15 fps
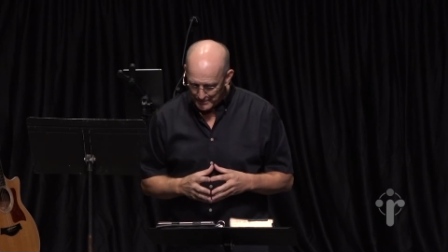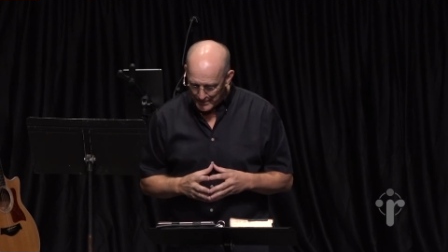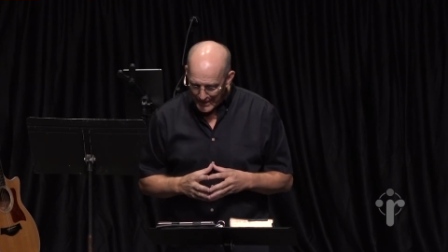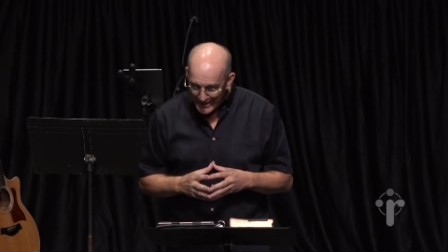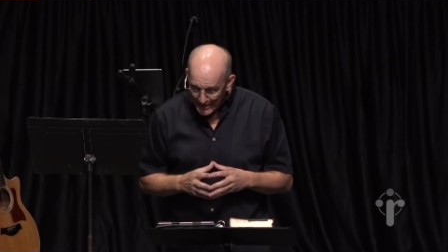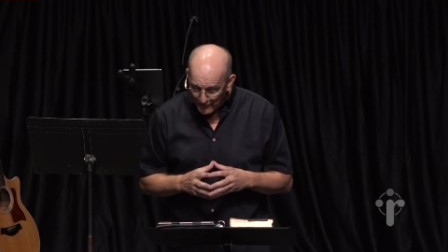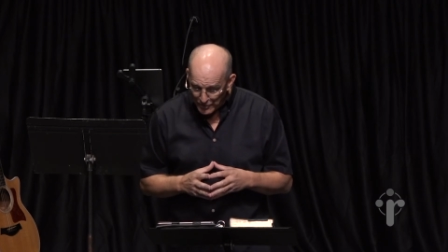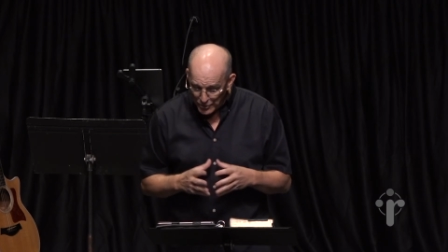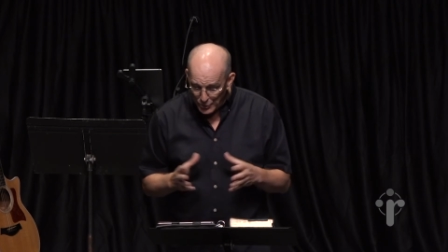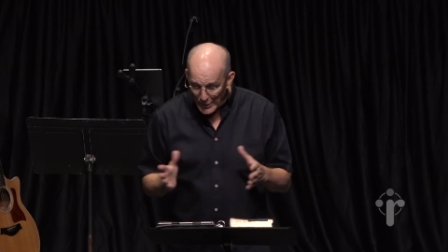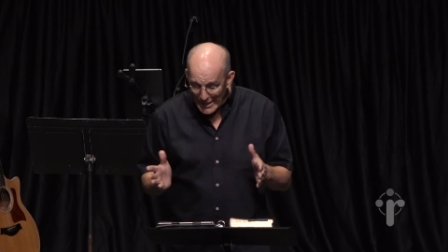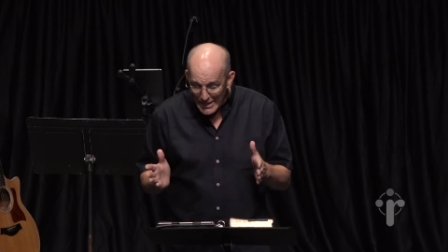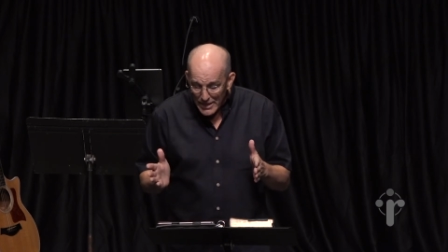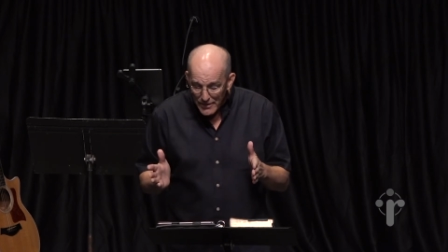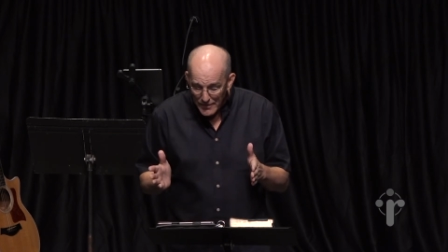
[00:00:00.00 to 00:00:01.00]
He never knew
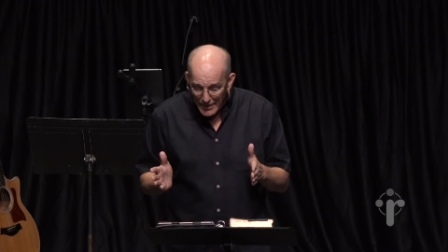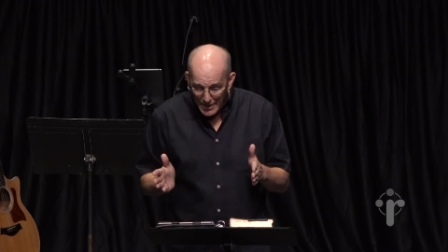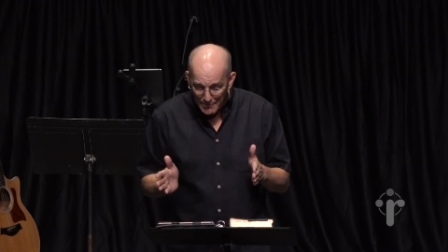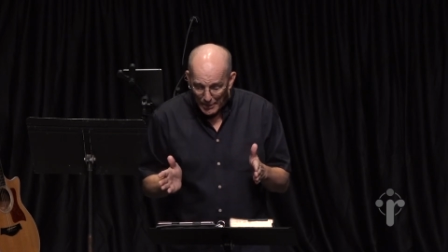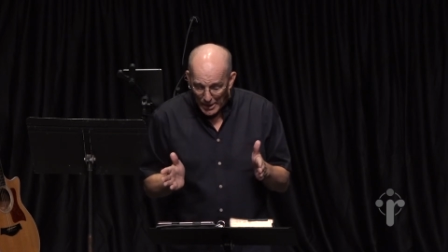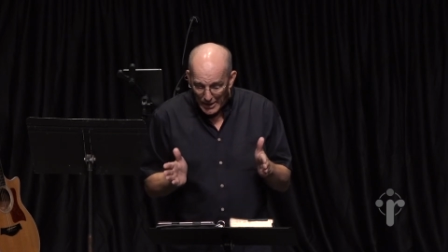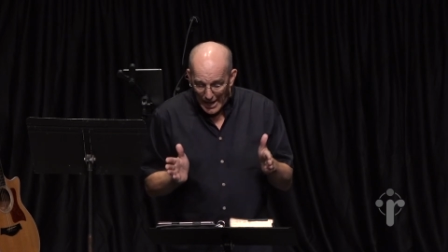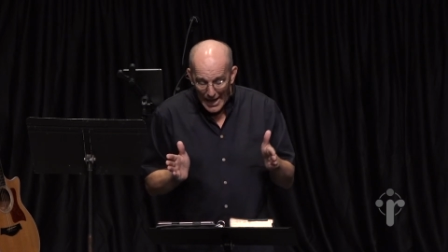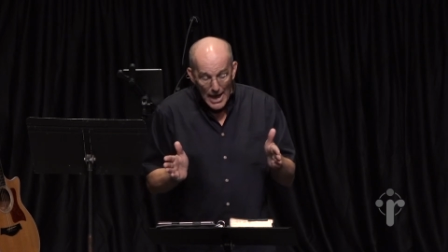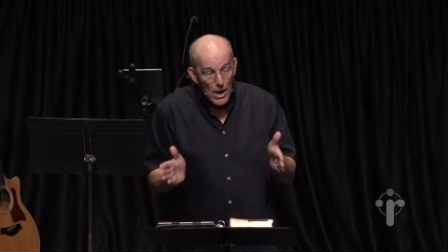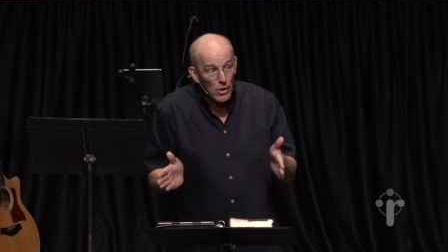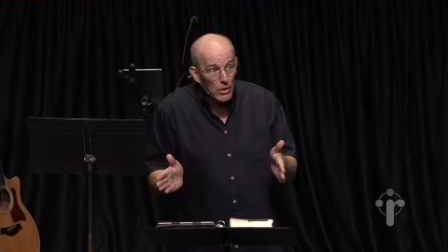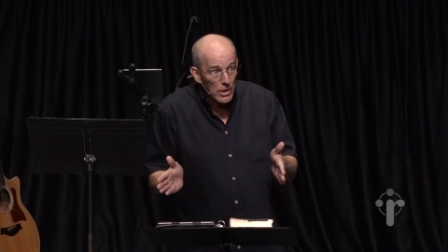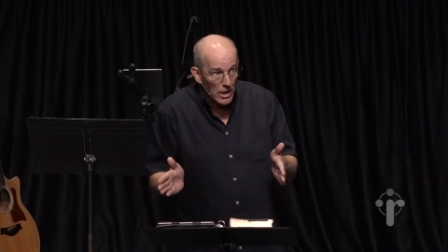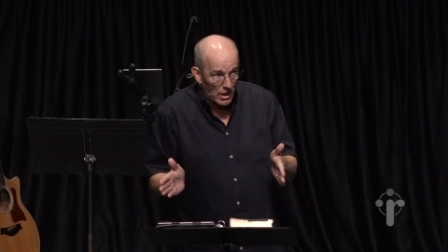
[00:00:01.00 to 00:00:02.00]
anything about
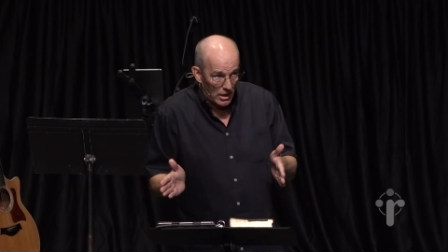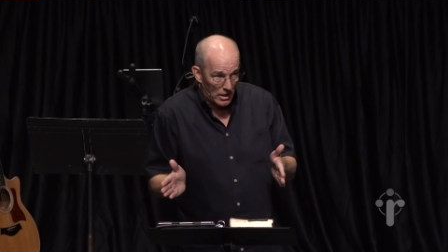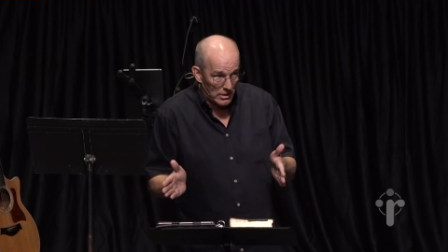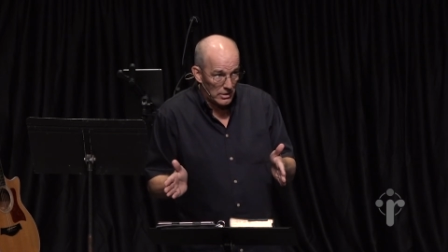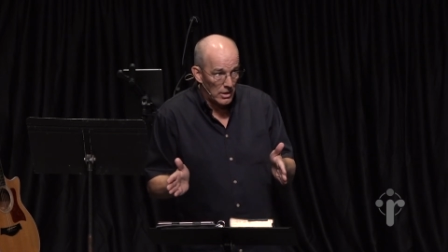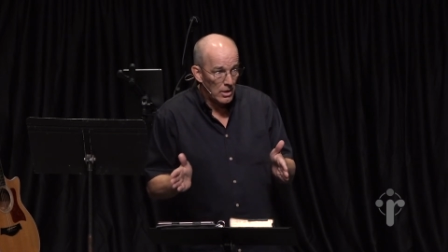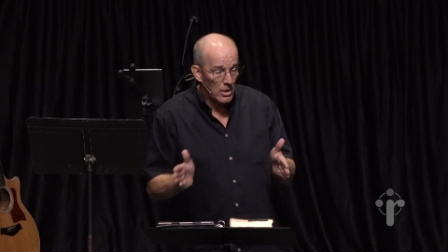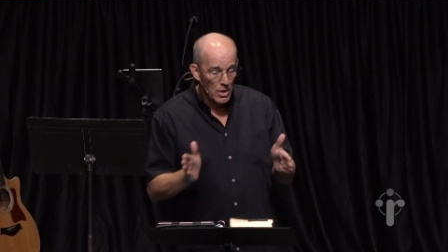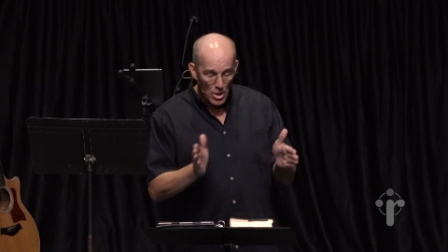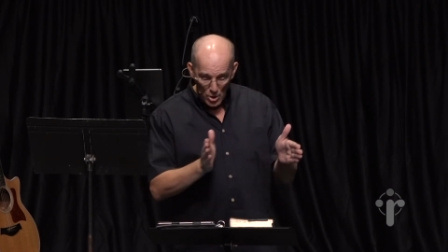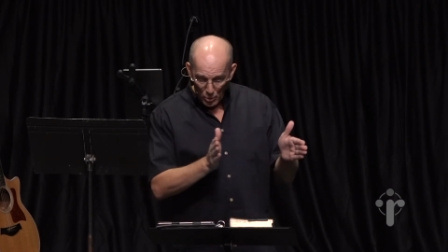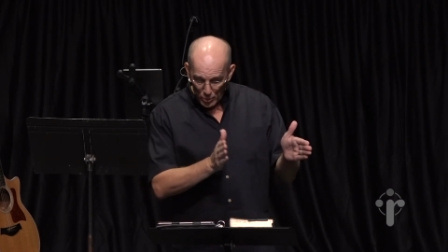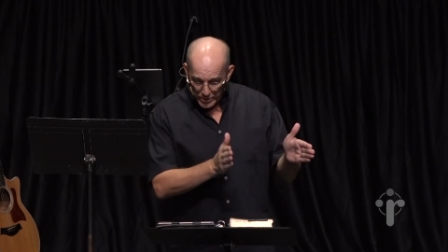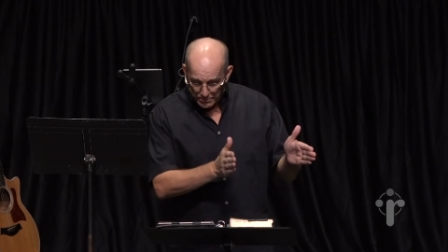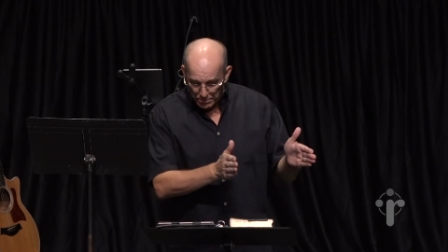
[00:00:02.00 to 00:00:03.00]
how God
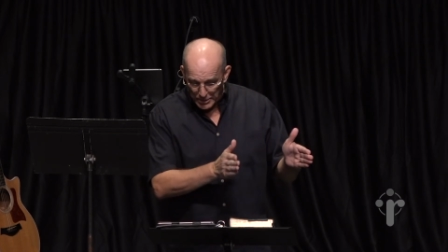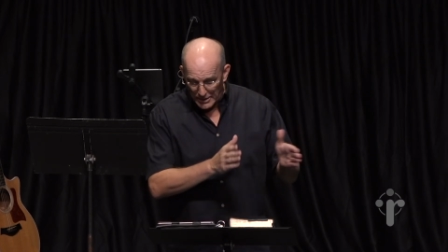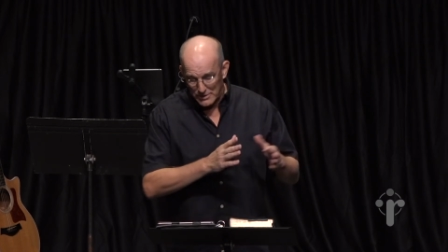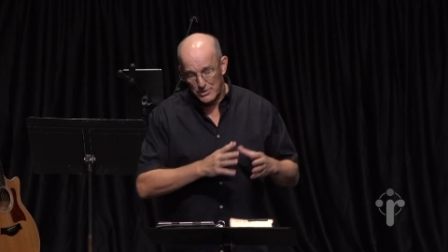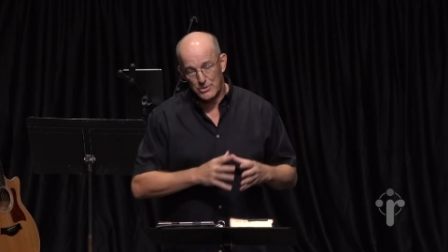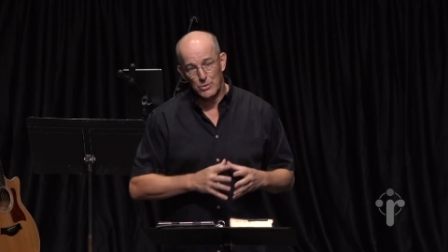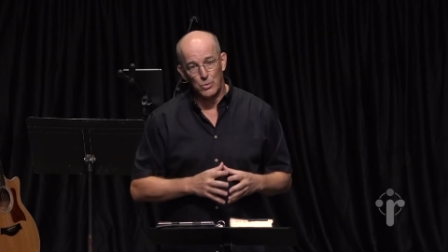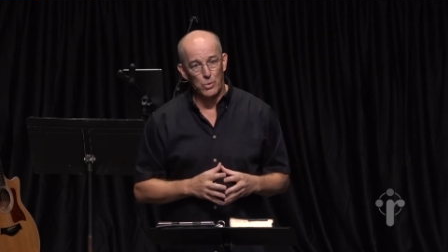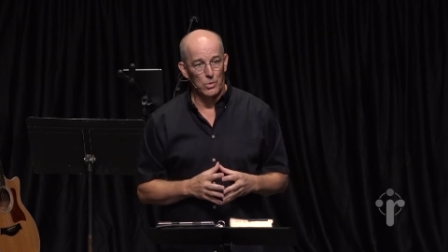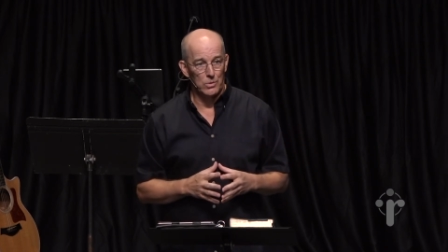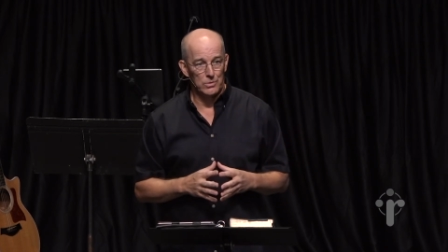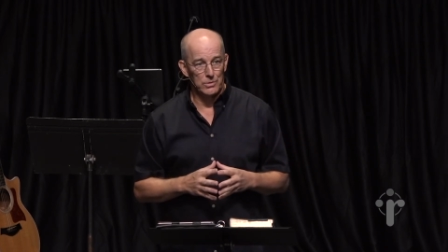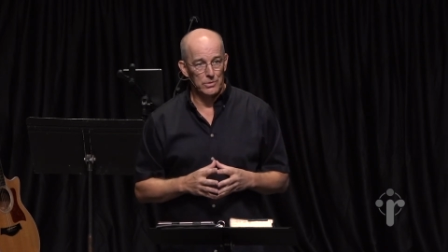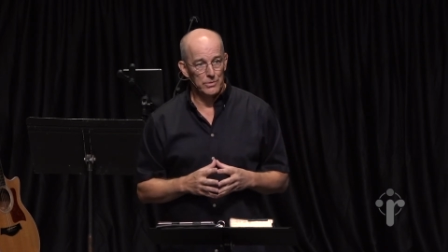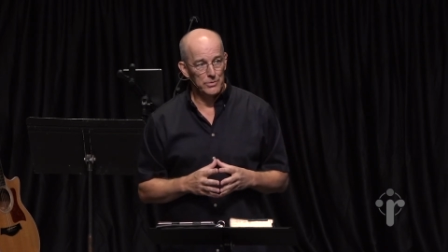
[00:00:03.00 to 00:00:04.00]
would bless the
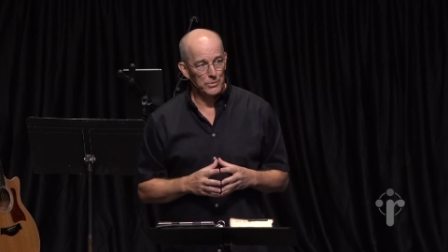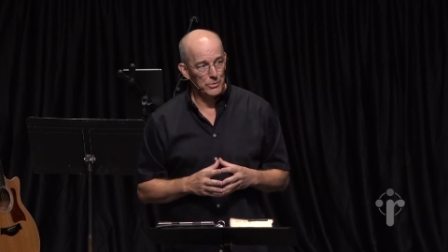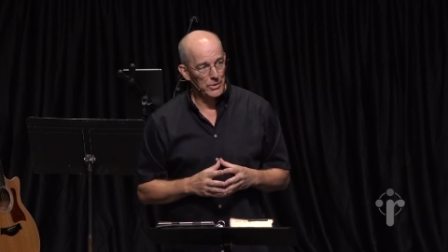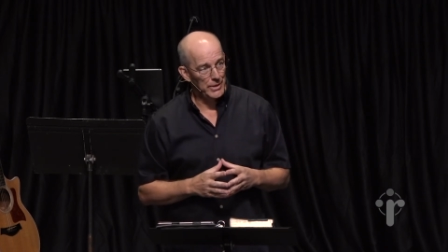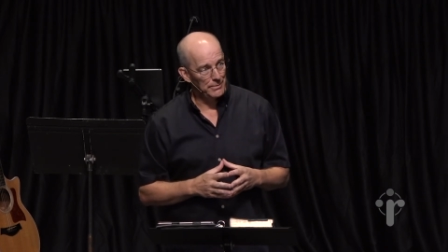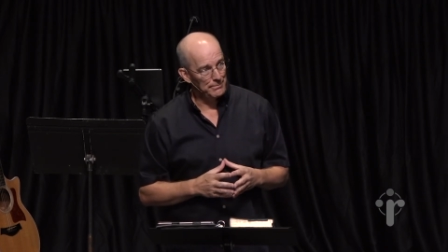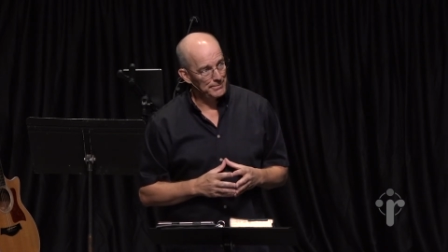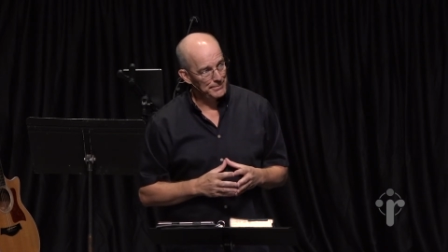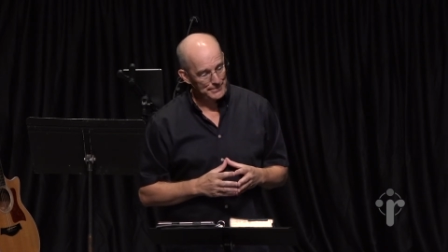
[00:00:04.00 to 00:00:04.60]
world through him.